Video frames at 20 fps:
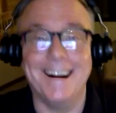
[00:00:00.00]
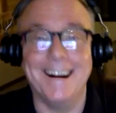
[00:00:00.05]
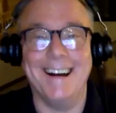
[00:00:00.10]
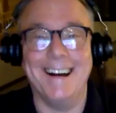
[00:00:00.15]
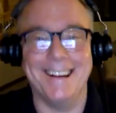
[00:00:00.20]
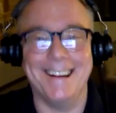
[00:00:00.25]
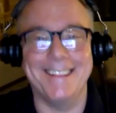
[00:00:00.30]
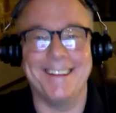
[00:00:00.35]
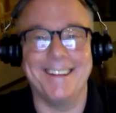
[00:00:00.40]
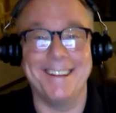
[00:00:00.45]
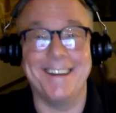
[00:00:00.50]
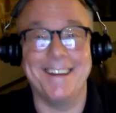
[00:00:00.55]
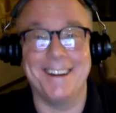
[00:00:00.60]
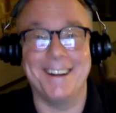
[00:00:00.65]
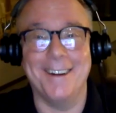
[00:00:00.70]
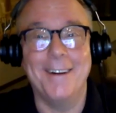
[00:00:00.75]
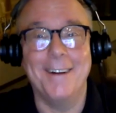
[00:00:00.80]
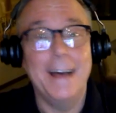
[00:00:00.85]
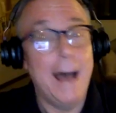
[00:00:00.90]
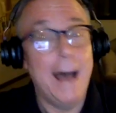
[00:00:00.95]
there you
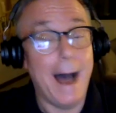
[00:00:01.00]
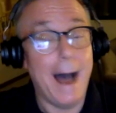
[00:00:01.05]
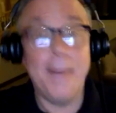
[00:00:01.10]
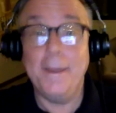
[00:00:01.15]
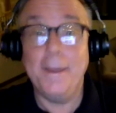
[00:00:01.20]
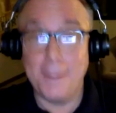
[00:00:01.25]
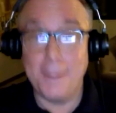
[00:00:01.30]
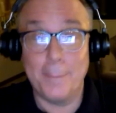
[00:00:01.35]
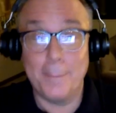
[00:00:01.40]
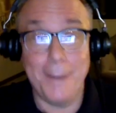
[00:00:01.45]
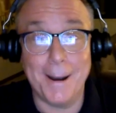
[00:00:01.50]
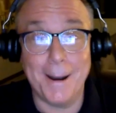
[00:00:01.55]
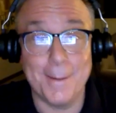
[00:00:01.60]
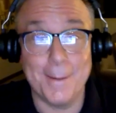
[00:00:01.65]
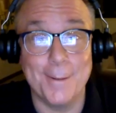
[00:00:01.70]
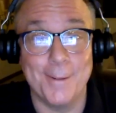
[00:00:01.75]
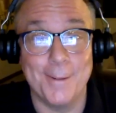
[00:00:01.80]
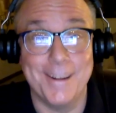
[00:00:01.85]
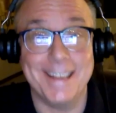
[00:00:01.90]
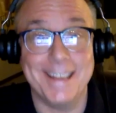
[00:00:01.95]
go. I think they're better
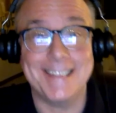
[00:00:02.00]
movies.